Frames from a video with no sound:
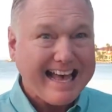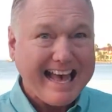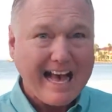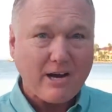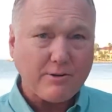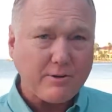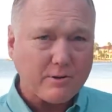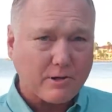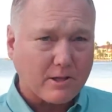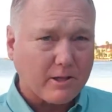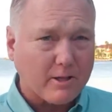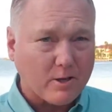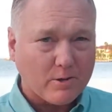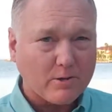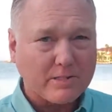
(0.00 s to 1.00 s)
How do you
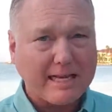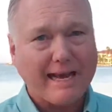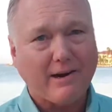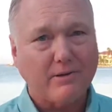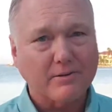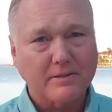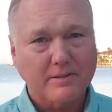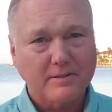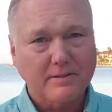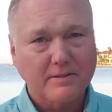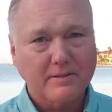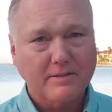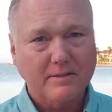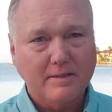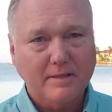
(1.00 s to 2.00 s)
close out?
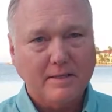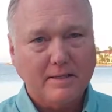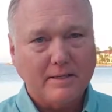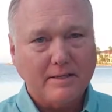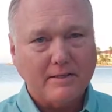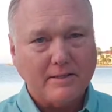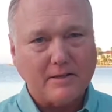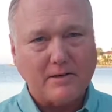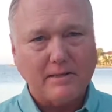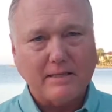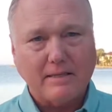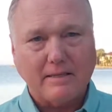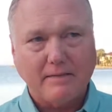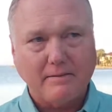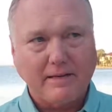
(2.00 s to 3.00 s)
You're
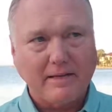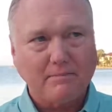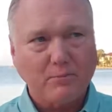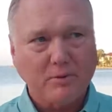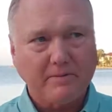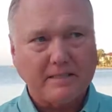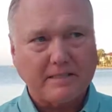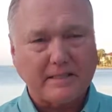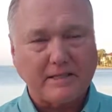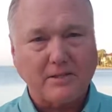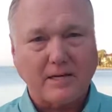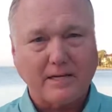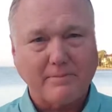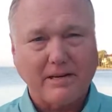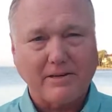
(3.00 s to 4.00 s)
going, in movies, they
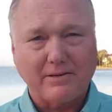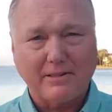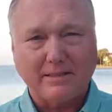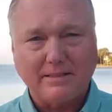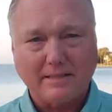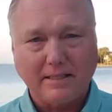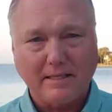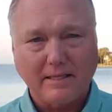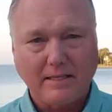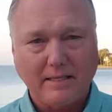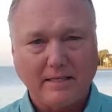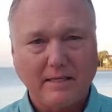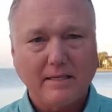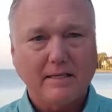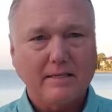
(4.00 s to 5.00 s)
talk about going
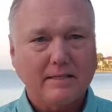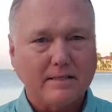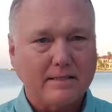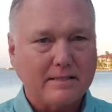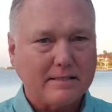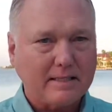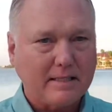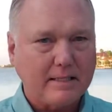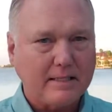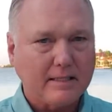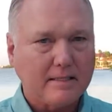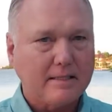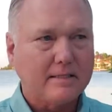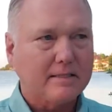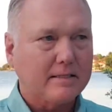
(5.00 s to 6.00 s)
scene to
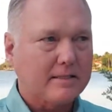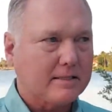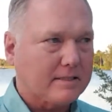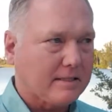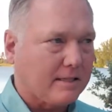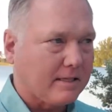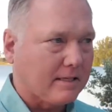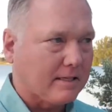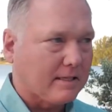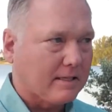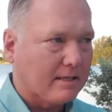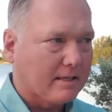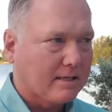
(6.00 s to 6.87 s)
scene to scene.